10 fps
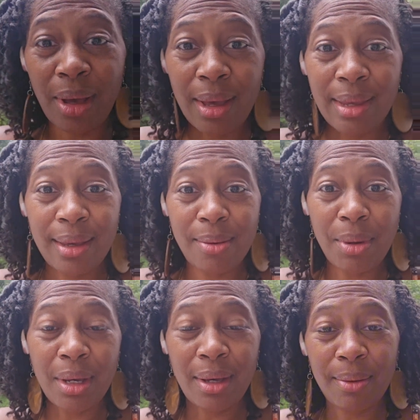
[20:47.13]
I
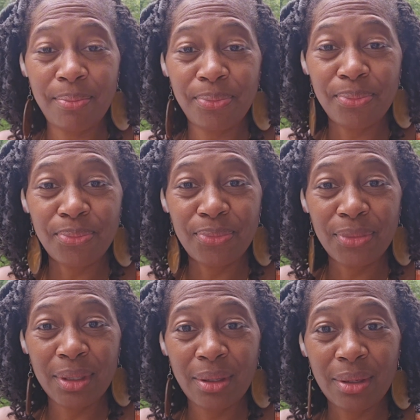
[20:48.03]
am
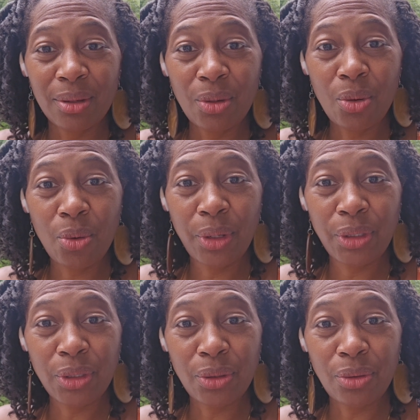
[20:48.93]
going
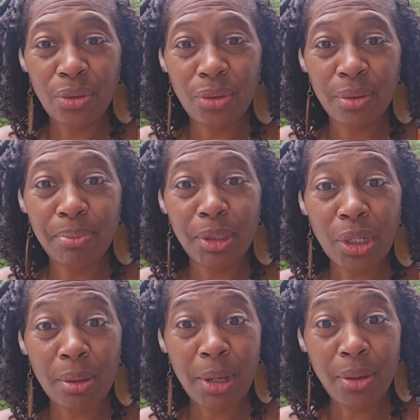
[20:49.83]
to put y'all
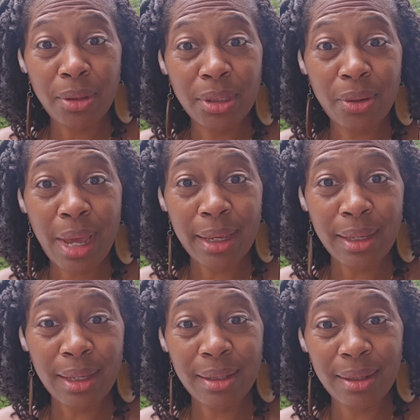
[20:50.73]
on pause so I can
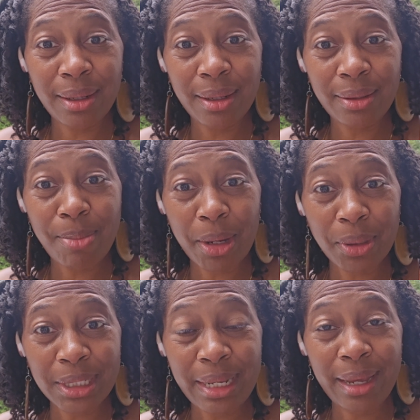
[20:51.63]
get you back on the
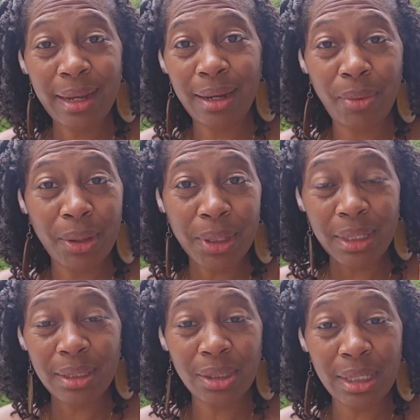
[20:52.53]
stand, and then we're going to get
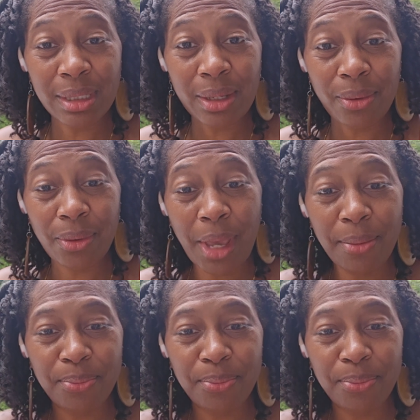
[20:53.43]
these seeds sowed, okay?